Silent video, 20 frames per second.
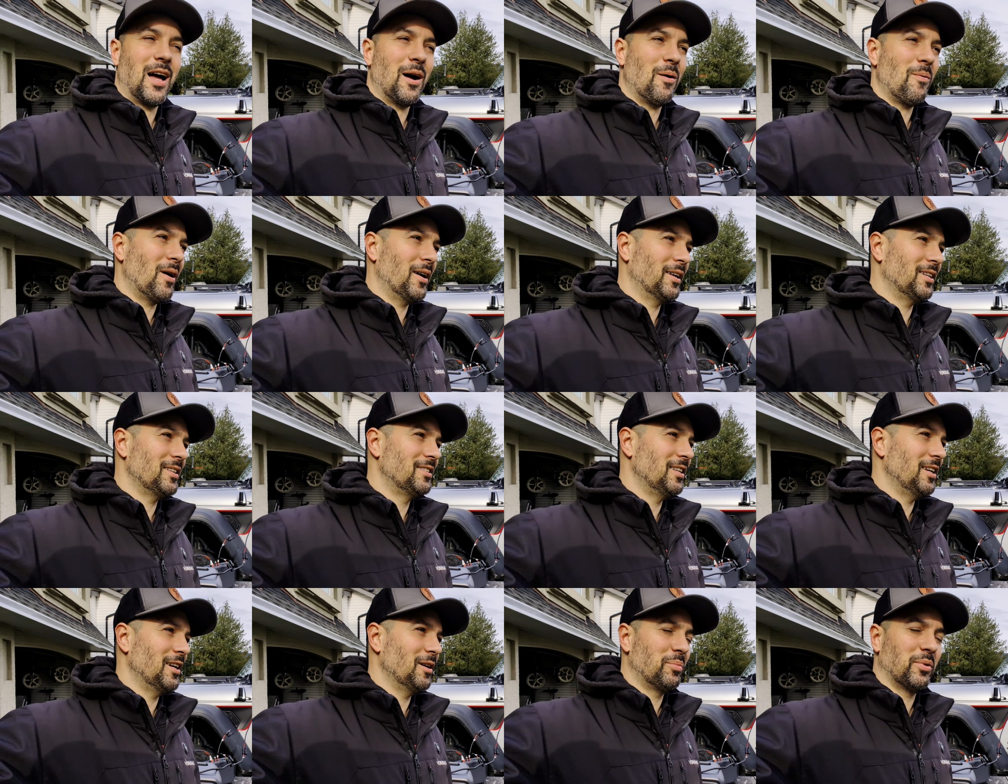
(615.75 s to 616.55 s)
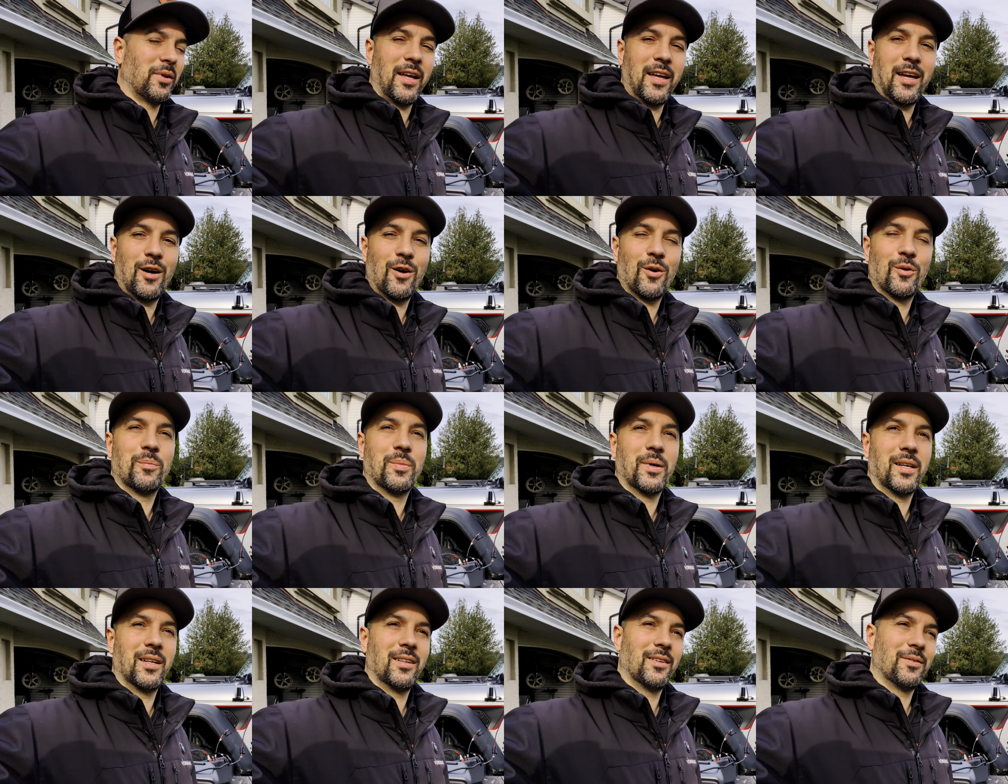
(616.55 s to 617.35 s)
I wanted to see it play out,
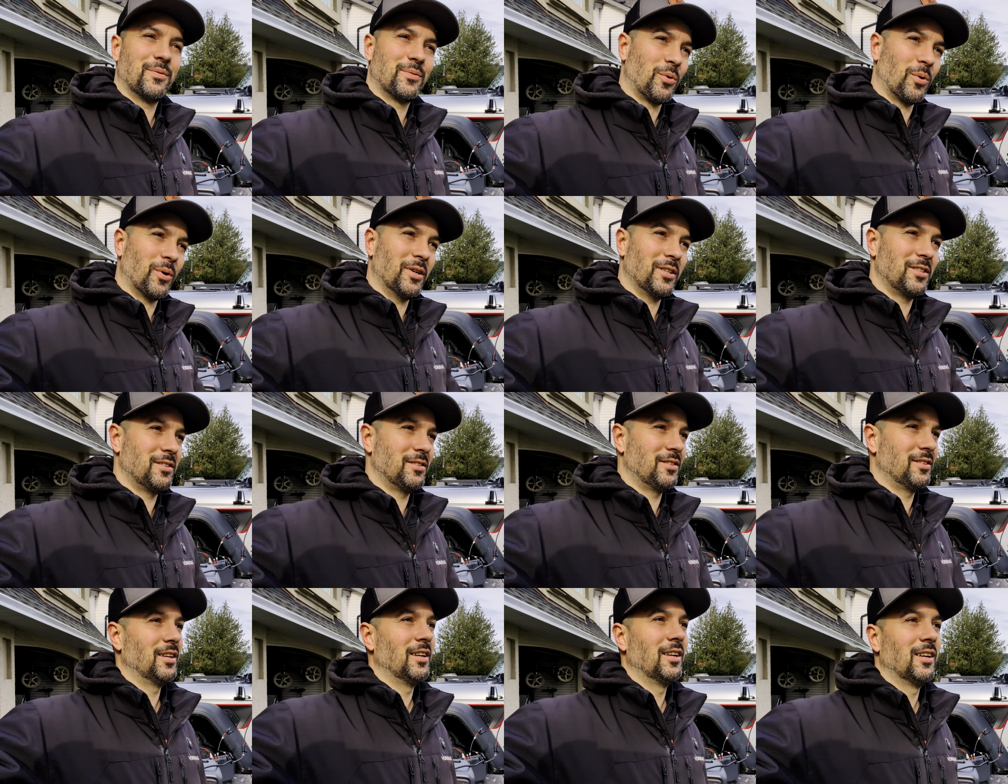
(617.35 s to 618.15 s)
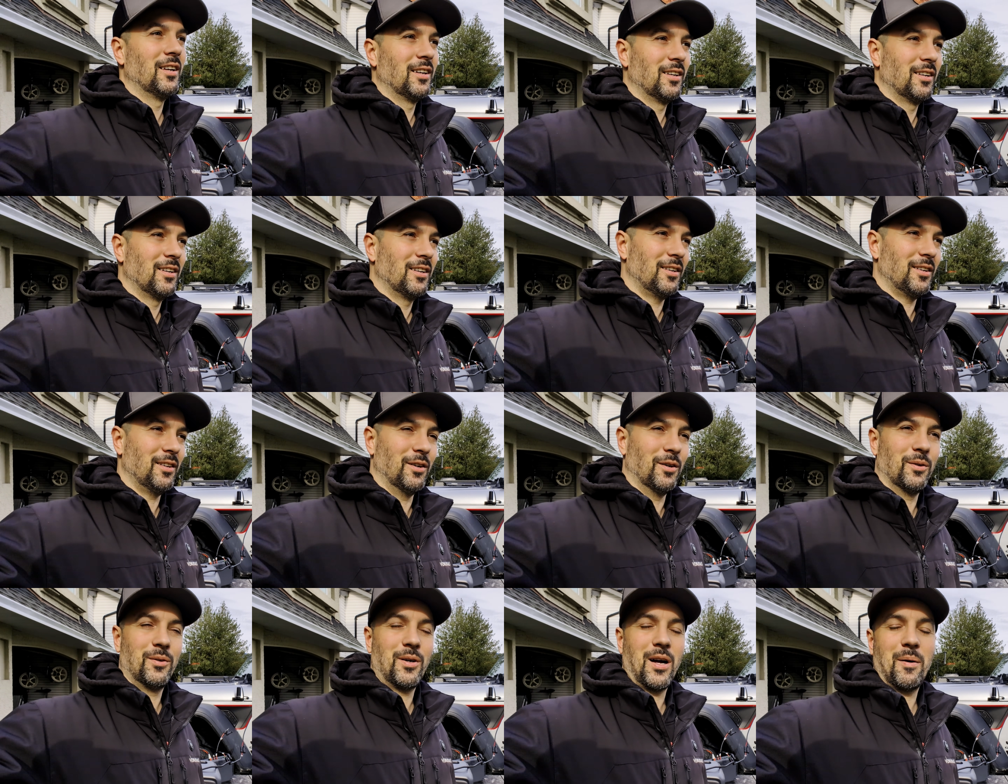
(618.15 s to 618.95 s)
but of course, you
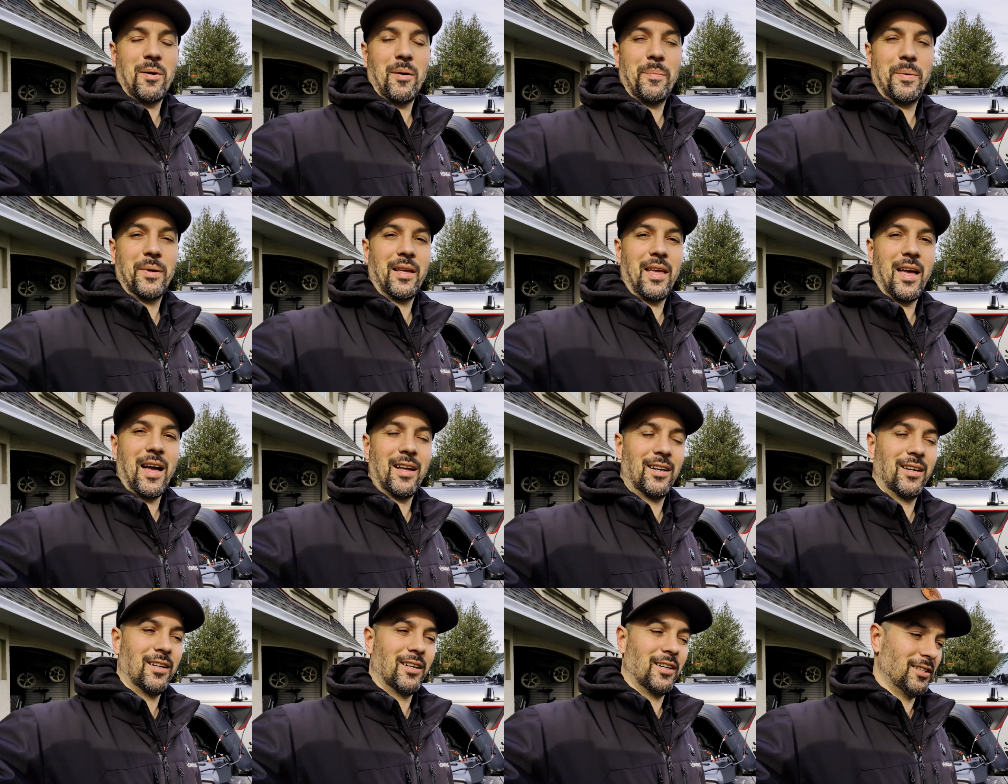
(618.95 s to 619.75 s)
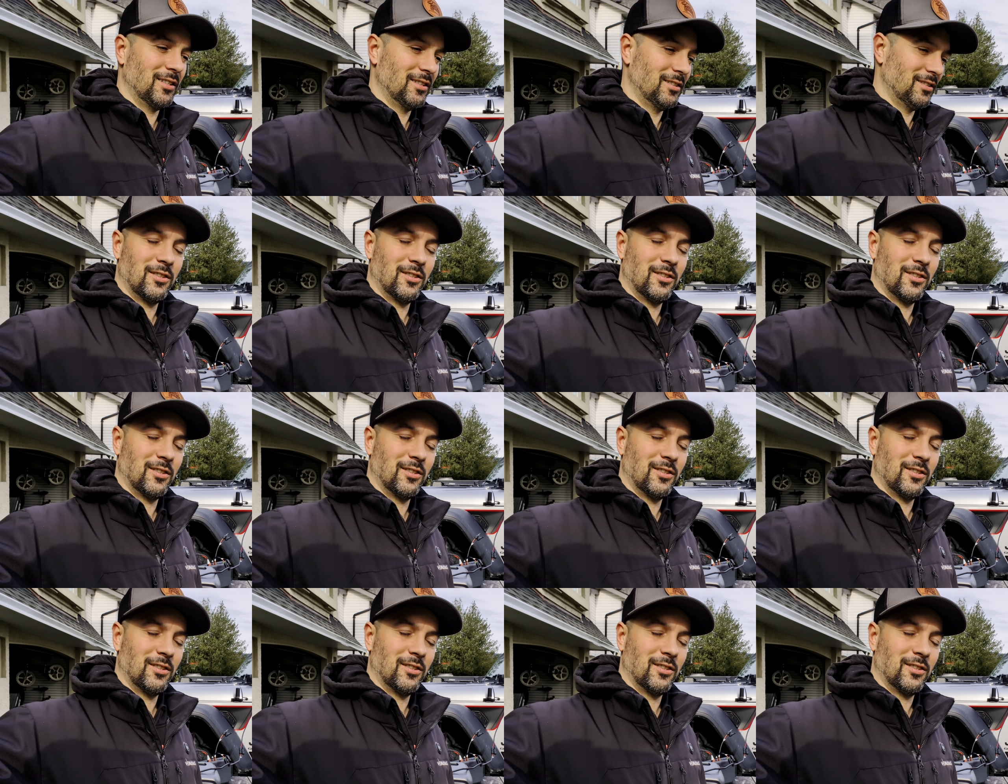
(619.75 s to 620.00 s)
know, I'm up in Canada.